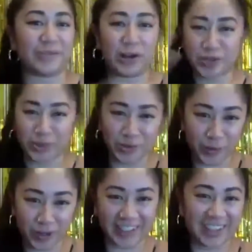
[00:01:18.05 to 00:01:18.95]
also
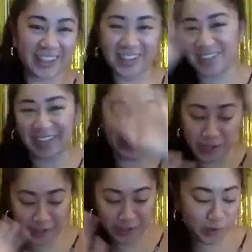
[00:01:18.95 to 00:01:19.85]
working. It was like a
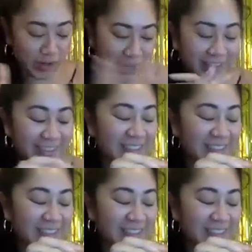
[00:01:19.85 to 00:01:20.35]
long story.